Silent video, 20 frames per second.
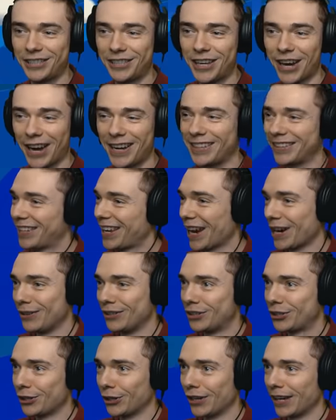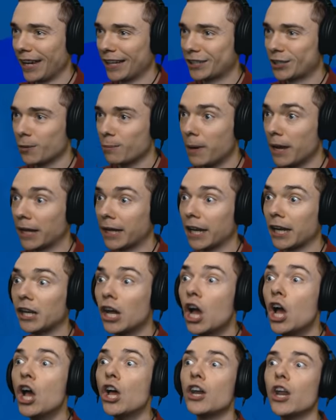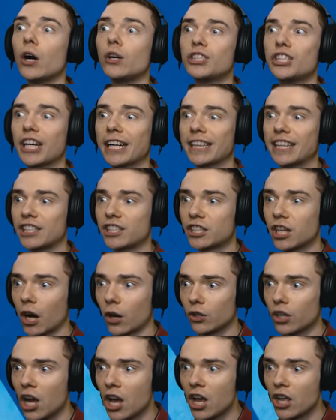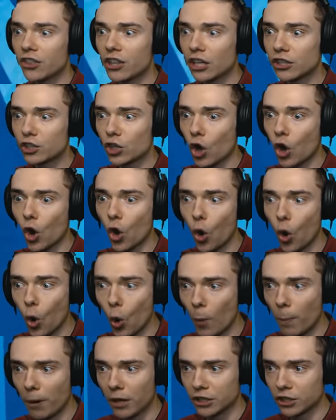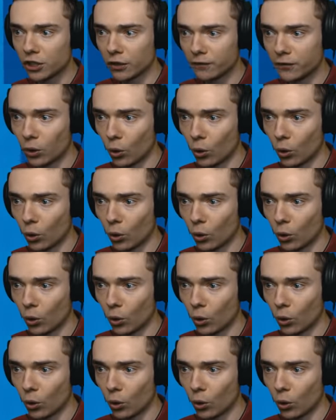Giant Gary surely has to make it. Now check this out. There's a whole bunch of